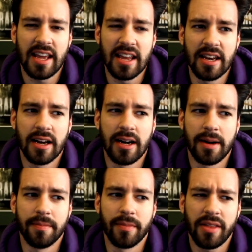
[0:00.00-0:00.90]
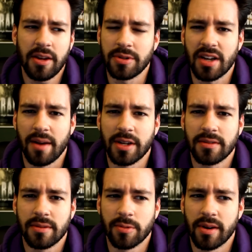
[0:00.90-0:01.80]
in, um, I think it was
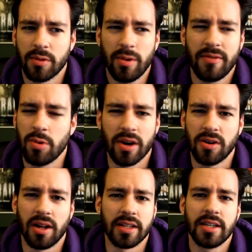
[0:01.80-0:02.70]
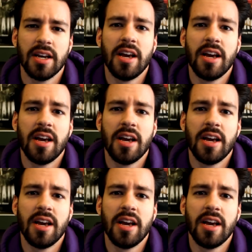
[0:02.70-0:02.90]
comics, or whatever, whatever you want to call it.